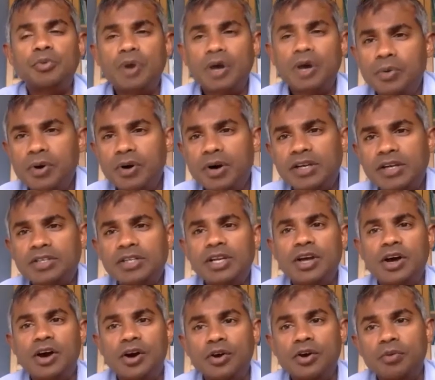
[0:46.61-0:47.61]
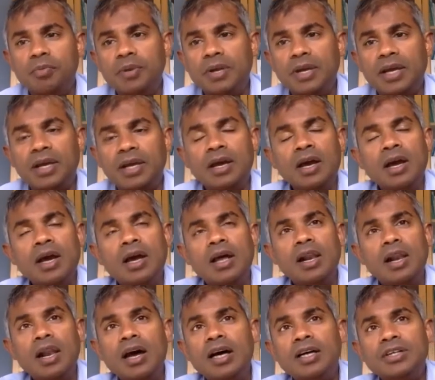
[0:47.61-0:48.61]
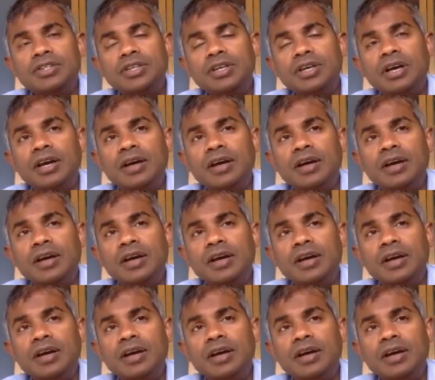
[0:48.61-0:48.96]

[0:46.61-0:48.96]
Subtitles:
where we're actually opening large